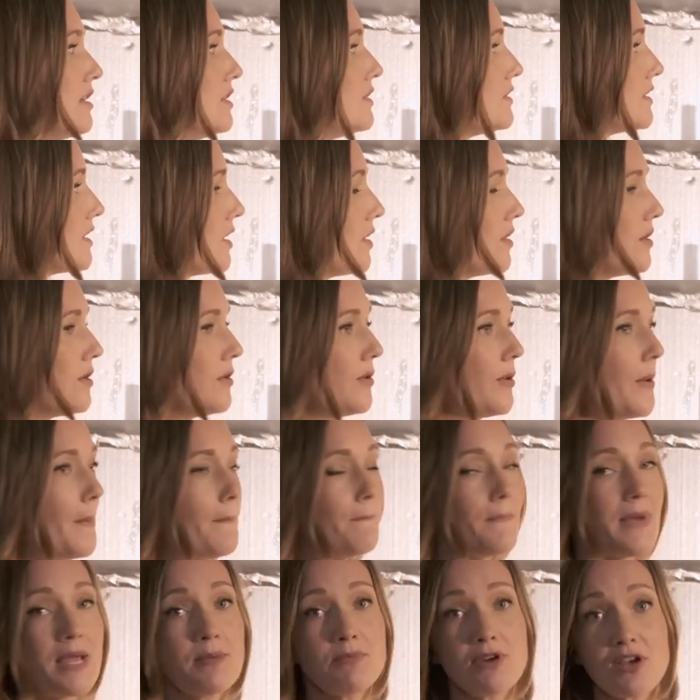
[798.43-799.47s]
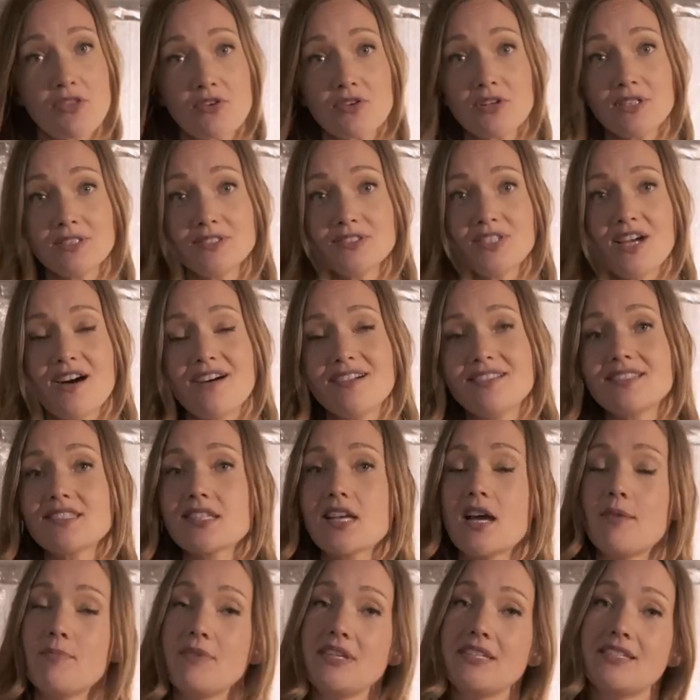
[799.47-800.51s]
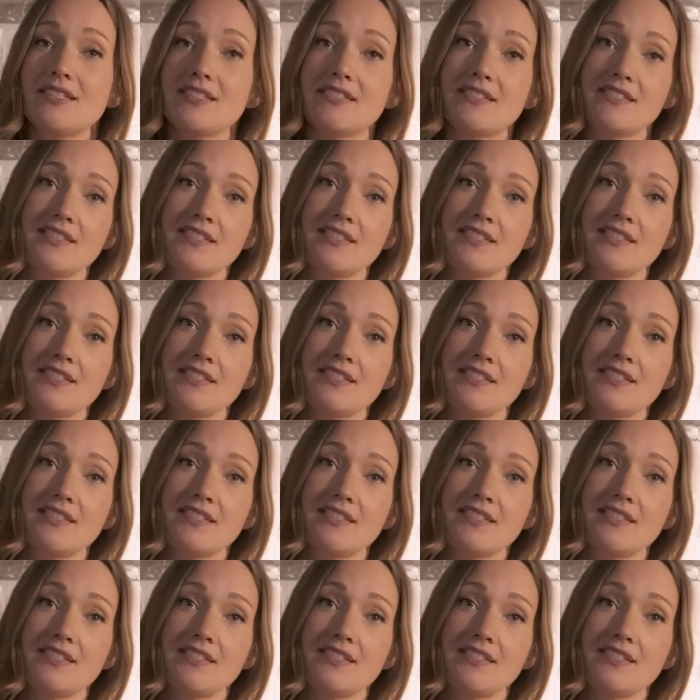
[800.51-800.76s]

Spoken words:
So my mother-in-law is coming to